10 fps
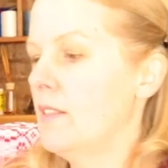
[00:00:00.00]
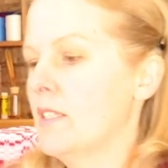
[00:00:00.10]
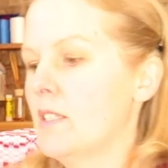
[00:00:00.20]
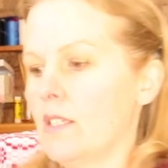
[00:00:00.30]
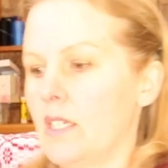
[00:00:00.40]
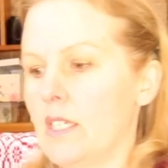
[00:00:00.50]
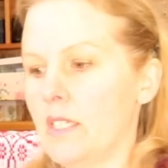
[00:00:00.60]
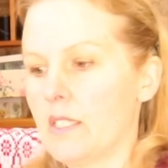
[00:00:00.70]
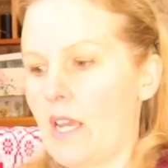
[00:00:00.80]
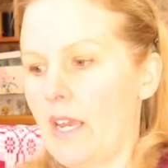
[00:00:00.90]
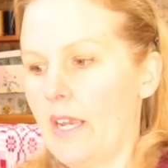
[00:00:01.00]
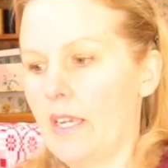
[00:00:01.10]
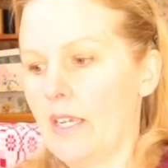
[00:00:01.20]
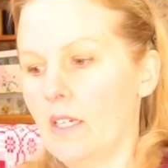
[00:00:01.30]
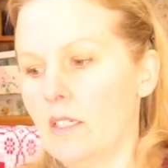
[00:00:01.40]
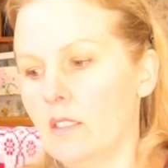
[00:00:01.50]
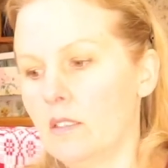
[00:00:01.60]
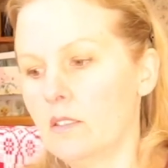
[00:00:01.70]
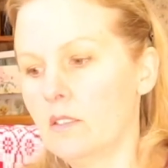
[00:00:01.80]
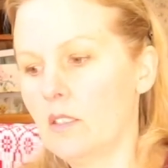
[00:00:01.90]
this is a
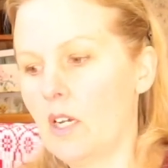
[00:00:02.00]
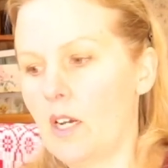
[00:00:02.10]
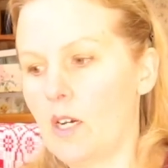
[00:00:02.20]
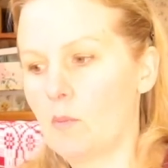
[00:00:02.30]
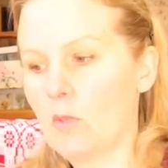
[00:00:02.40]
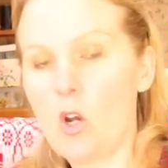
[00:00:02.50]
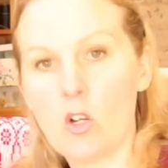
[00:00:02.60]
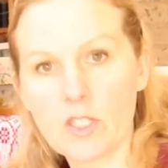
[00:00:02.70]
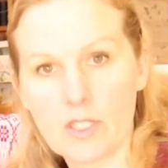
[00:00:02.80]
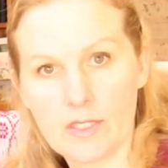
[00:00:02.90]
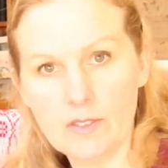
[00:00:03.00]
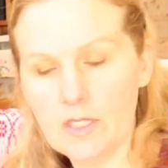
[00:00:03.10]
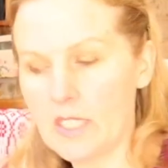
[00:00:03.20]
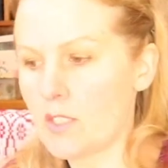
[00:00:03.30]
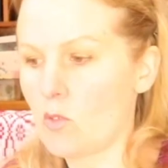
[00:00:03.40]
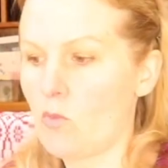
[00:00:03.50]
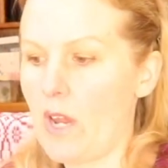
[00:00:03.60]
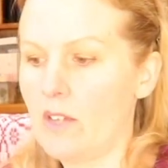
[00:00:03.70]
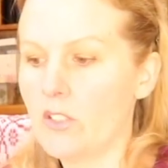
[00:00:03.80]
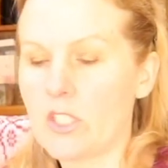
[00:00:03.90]
um, cotillon. It's
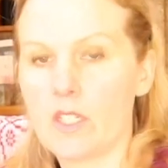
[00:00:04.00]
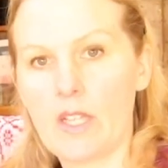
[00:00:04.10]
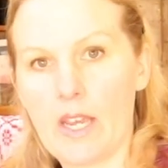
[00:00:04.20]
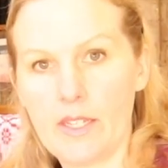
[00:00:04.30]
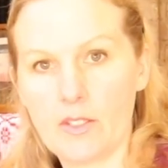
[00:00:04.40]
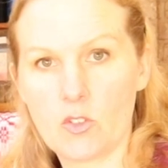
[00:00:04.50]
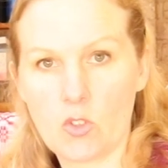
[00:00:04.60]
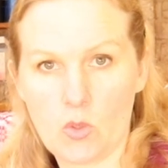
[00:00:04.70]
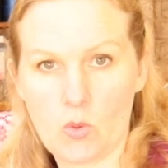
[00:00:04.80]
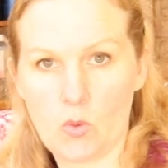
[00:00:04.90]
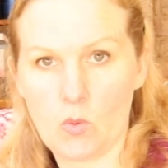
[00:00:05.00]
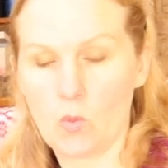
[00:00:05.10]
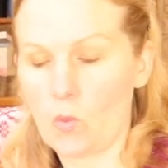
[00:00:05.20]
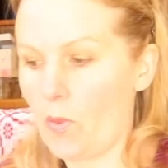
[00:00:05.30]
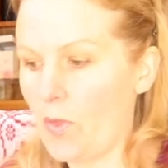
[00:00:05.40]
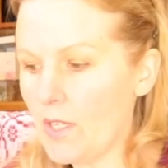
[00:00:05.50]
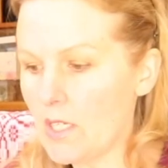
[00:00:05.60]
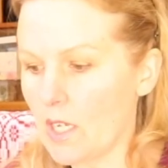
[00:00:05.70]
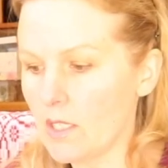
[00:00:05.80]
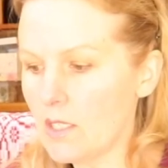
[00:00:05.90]
around an eight two
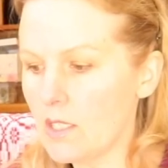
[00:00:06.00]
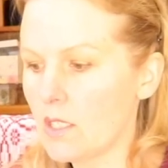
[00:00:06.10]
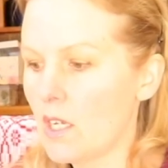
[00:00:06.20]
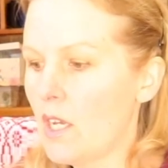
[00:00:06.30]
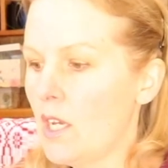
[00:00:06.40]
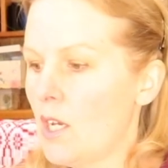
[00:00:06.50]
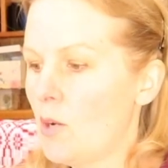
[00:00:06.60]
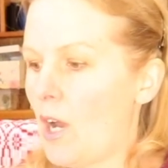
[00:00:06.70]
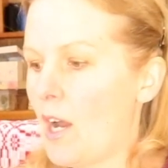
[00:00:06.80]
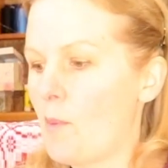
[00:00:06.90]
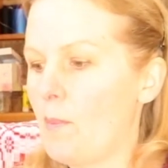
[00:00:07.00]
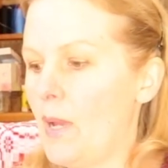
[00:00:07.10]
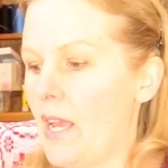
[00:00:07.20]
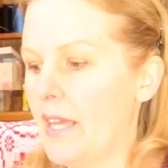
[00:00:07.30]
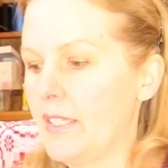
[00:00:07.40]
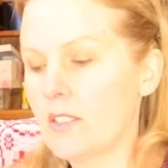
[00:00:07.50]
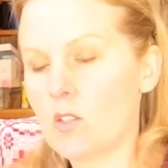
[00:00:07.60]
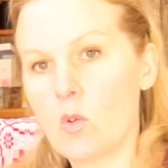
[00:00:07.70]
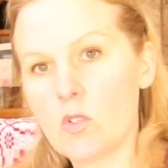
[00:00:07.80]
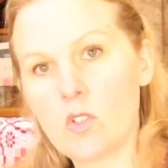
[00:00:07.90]
thickness, um, and
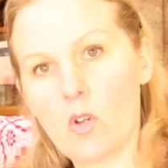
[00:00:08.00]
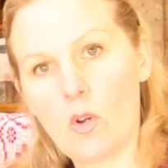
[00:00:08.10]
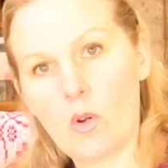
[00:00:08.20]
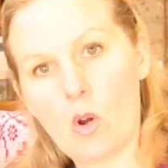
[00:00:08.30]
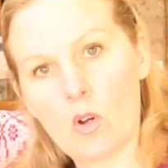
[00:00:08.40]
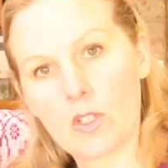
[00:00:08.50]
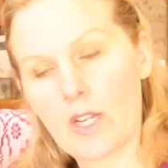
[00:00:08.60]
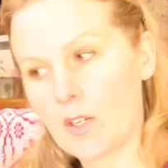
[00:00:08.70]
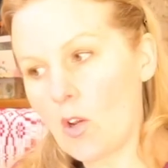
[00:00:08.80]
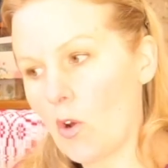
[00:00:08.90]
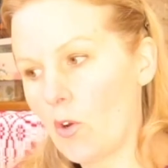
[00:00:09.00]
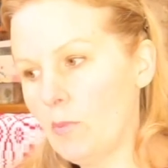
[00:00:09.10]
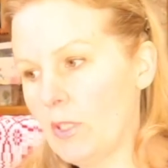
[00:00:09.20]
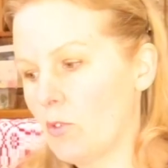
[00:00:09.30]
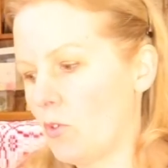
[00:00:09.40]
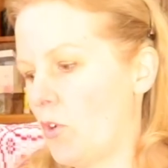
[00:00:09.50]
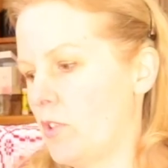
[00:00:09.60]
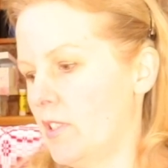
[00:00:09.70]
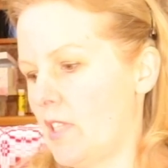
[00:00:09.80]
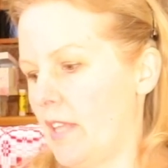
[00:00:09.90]
it's also on a cone, but you'll
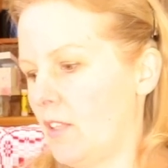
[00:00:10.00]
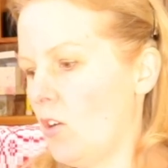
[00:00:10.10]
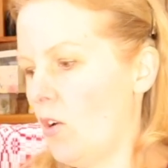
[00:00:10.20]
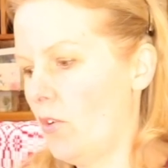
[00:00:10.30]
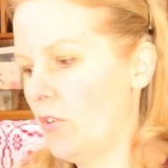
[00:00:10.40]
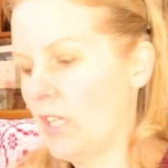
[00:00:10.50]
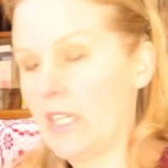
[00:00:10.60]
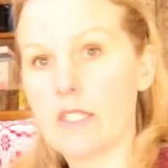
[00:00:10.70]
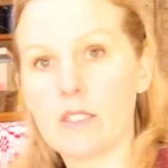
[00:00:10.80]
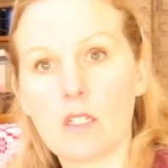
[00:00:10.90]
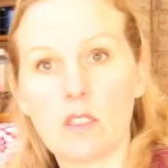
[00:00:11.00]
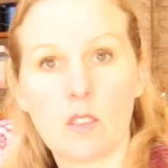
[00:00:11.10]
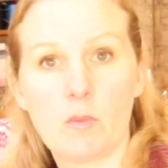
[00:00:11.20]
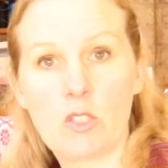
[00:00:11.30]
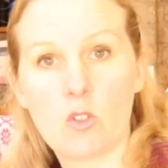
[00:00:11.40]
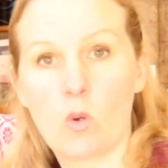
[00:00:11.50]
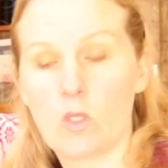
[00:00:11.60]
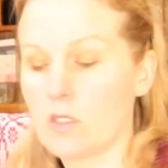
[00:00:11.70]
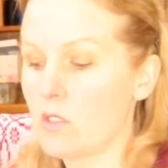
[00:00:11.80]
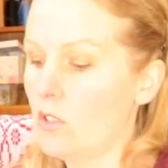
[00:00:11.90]
notice that the cone is a little bit
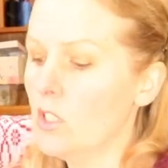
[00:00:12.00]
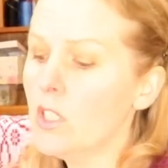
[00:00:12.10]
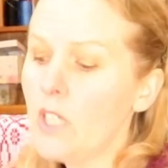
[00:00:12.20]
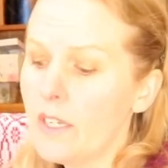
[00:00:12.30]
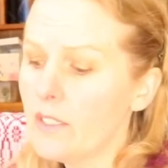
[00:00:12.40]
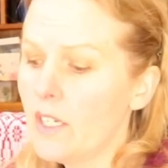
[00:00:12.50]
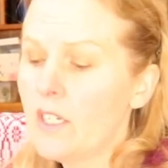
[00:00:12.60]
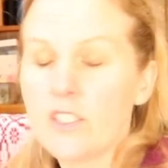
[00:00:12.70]
taller. So you can get